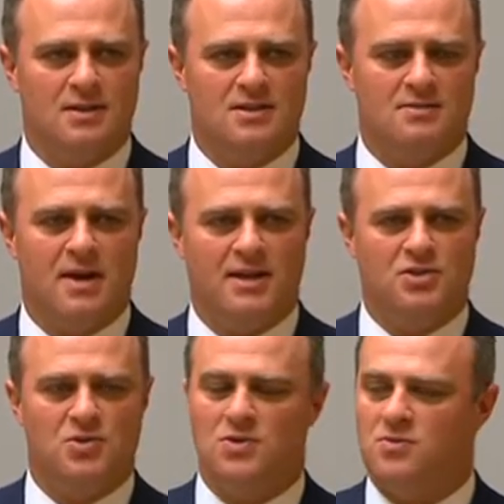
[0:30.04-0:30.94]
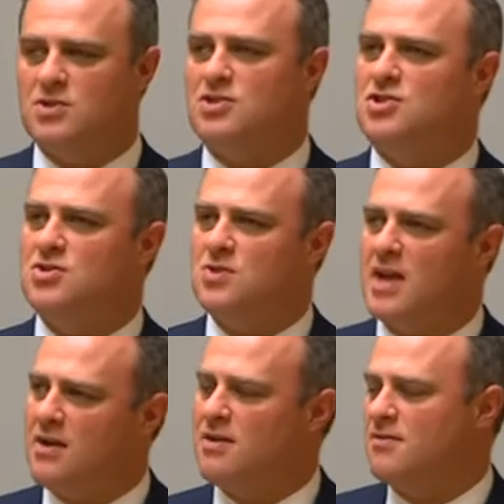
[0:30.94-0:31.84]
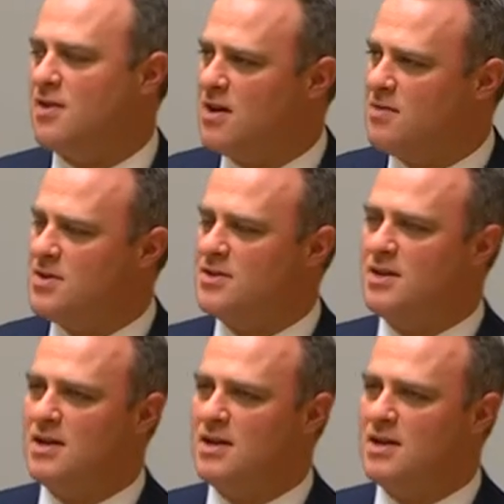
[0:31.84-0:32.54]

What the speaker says: to make sure that we steward our environment